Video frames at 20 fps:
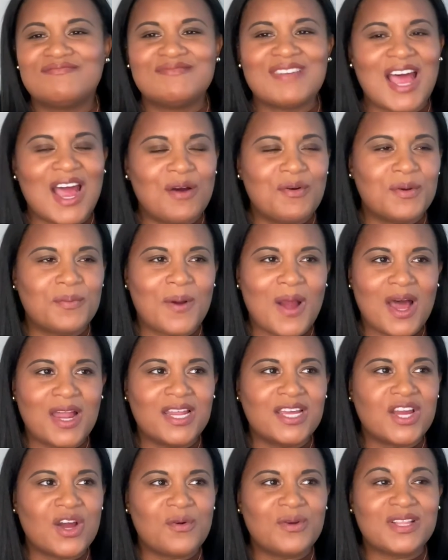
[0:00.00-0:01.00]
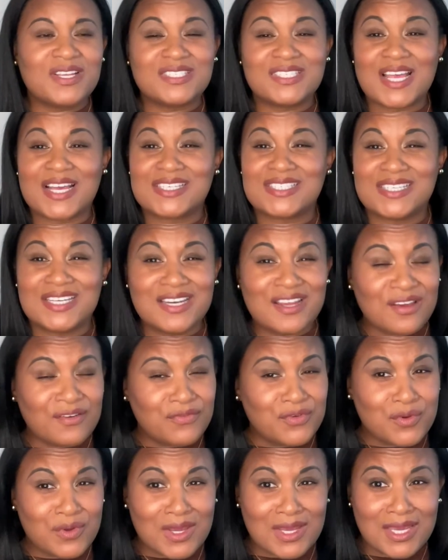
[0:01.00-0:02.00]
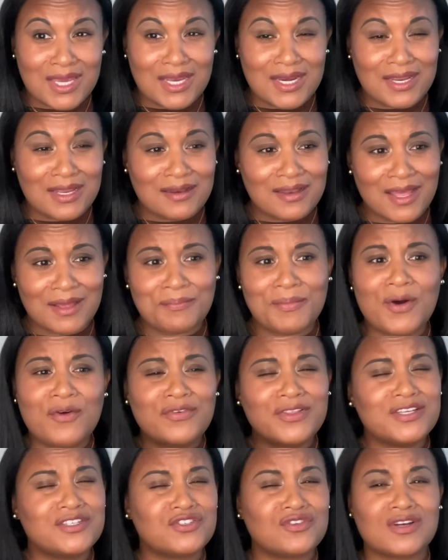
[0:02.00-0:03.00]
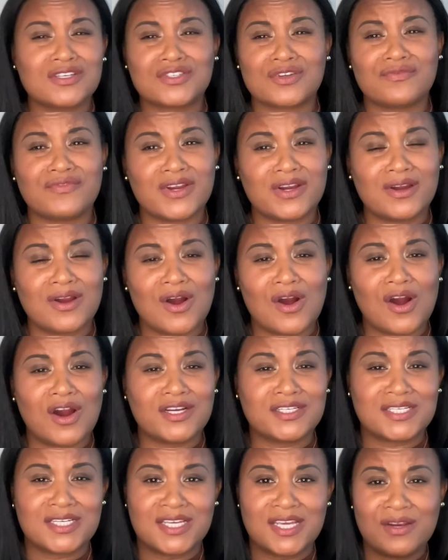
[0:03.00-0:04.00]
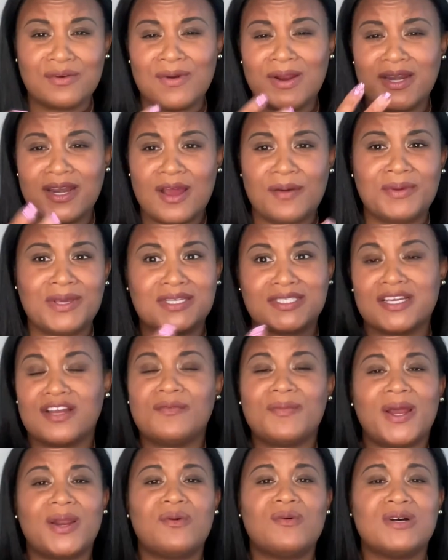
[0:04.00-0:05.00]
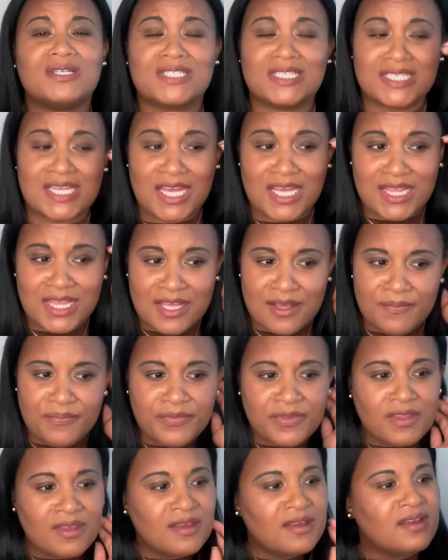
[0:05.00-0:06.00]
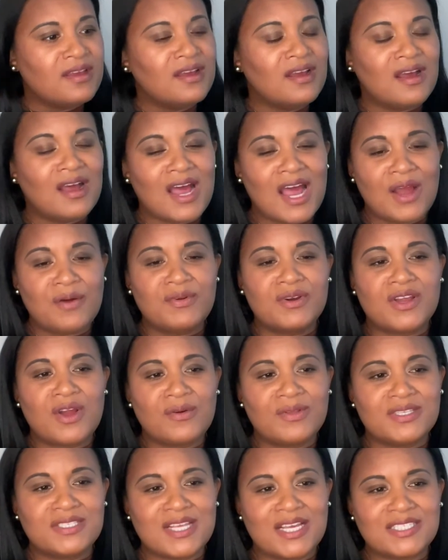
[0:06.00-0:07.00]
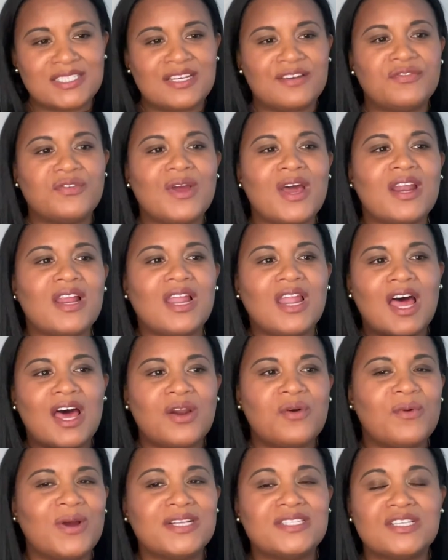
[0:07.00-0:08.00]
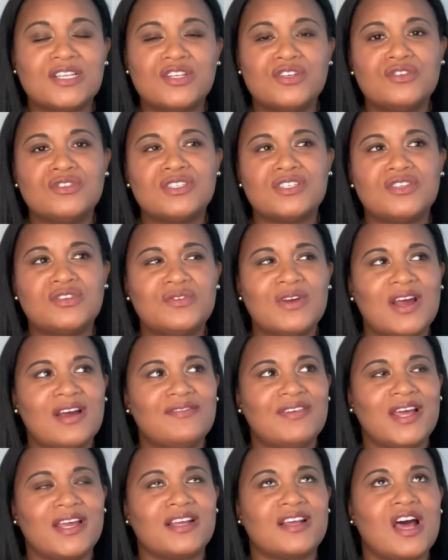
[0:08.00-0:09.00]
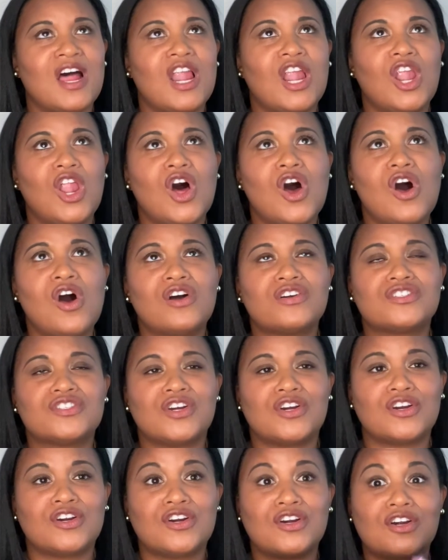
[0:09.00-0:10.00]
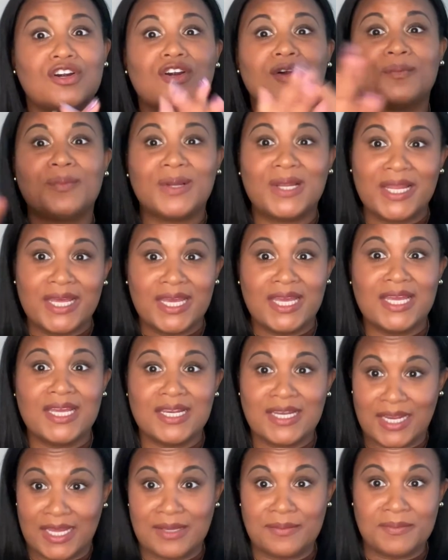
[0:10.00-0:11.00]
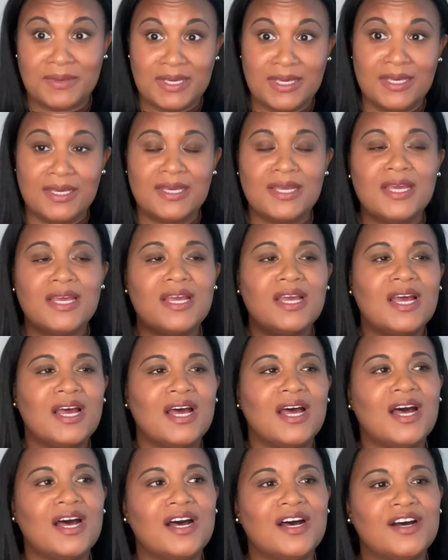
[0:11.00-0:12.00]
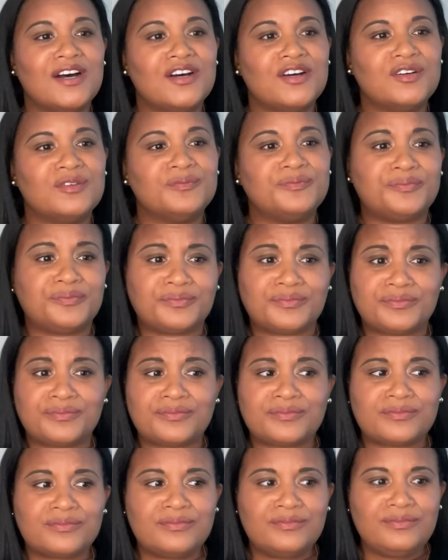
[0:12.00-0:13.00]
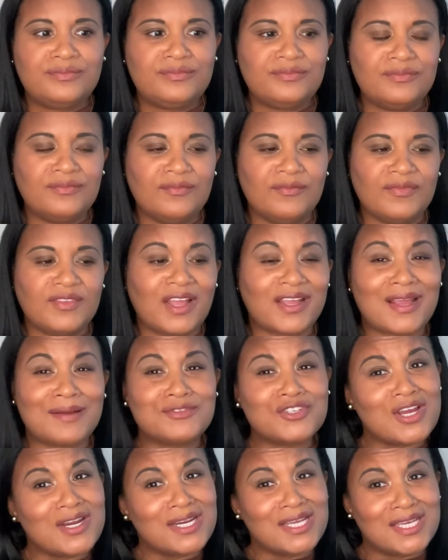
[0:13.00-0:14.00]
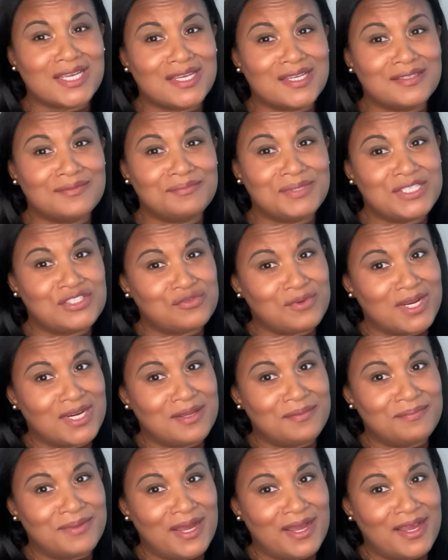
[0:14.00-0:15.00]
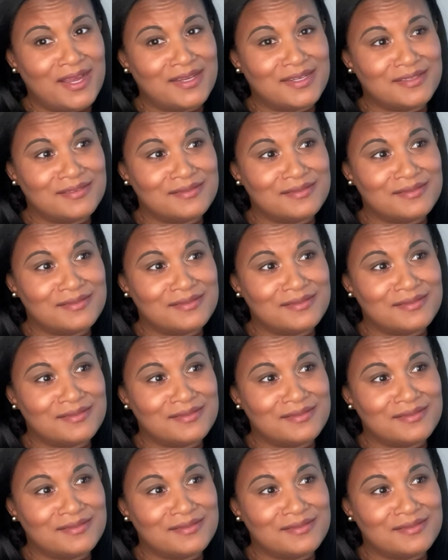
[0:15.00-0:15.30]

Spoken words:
I would probably go with the Saxenda if you can get it. Like, both of these drugs are very hard to get right now because everybody wants to take them. I would go with the Saxenda. If you had a lot of weight to lose and you have like a long-term plan like me, like I'm trying to get beach ready by